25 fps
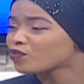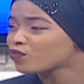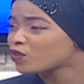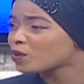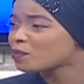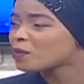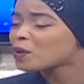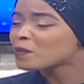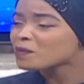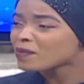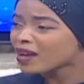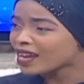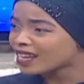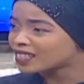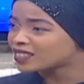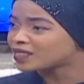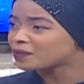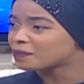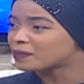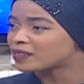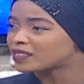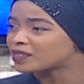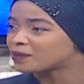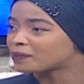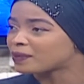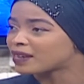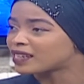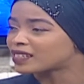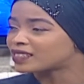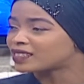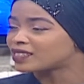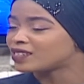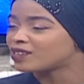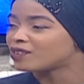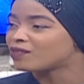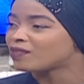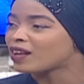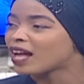from a man's
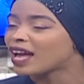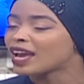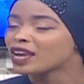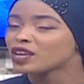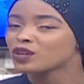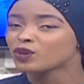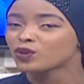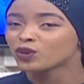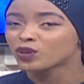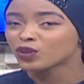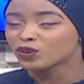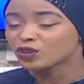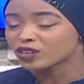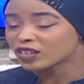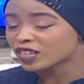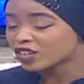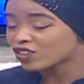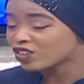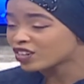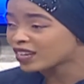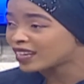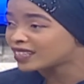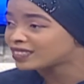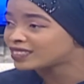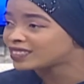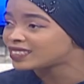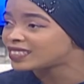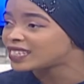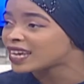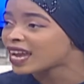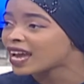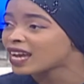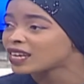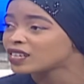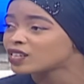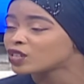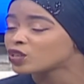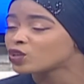perspective, I know you're a great
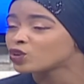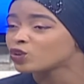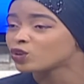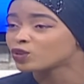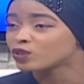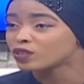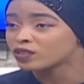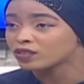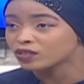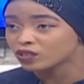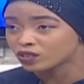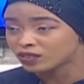dad and you're